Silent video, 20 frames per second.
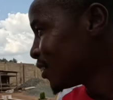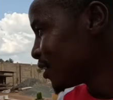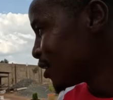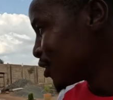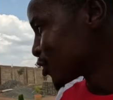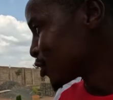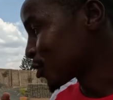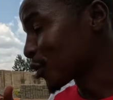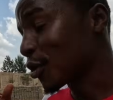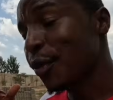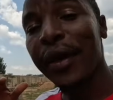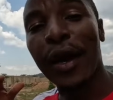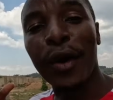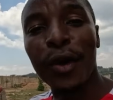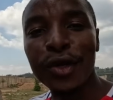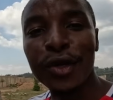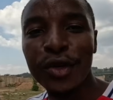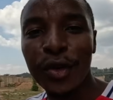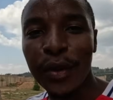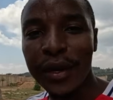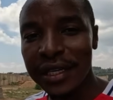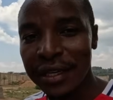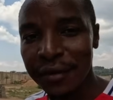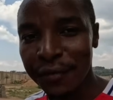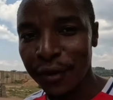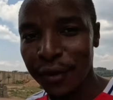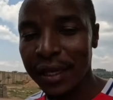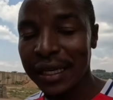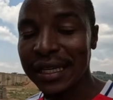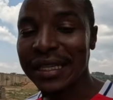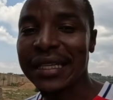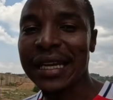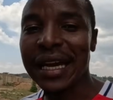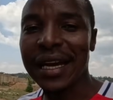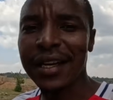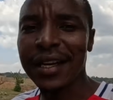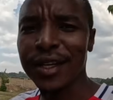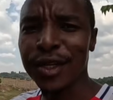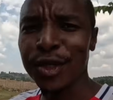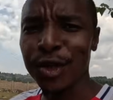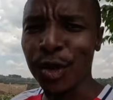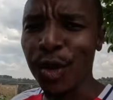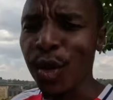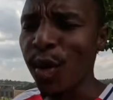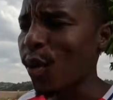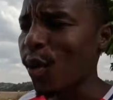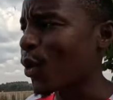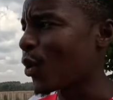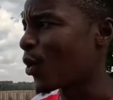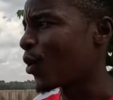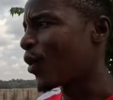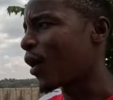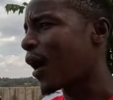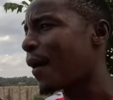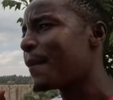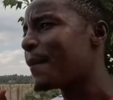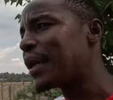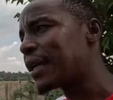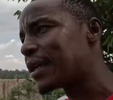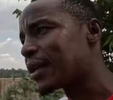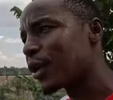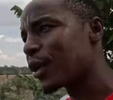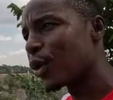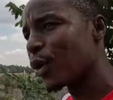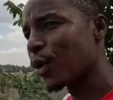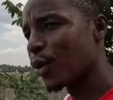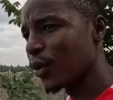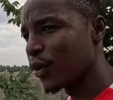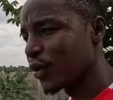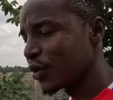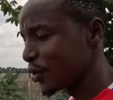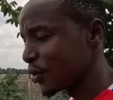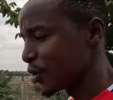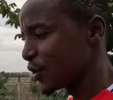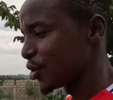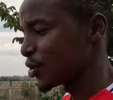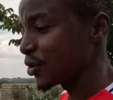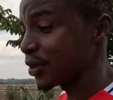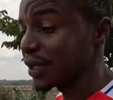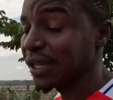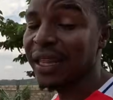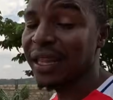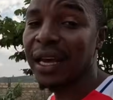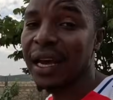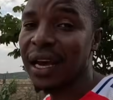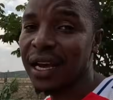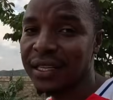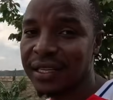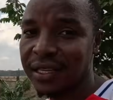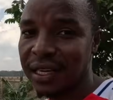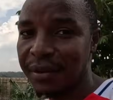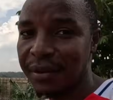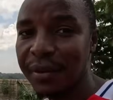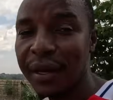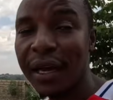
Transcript: So we are also waiting for the sun to go a bit low so that the guys can be